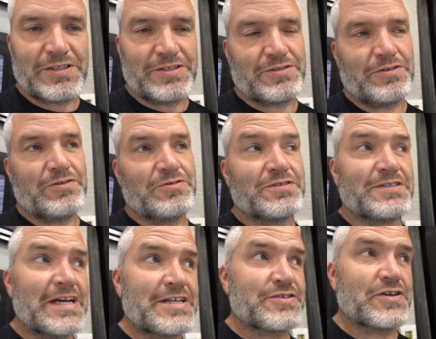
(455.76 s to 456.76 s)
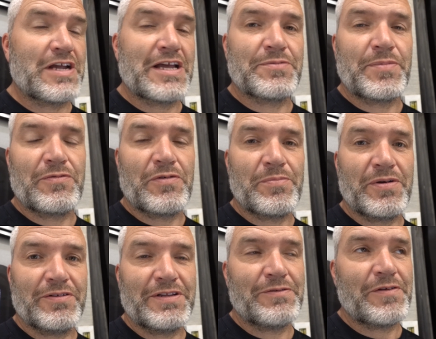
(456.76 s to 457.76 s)
And so those slides are going to have to be
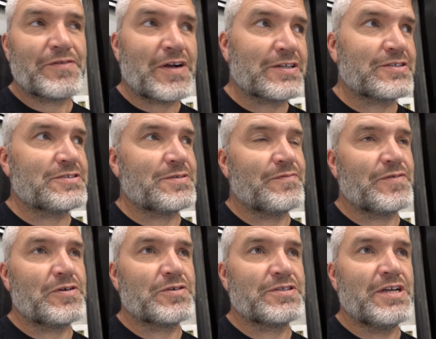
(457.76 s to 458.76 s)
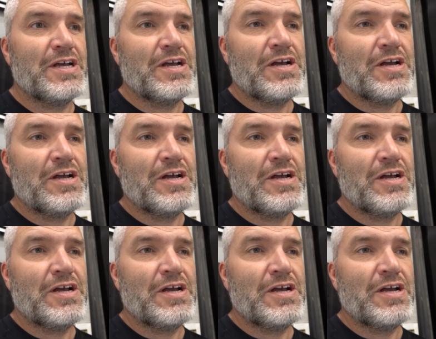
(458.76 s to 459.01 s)
rebuilt. Now we've talked to some folks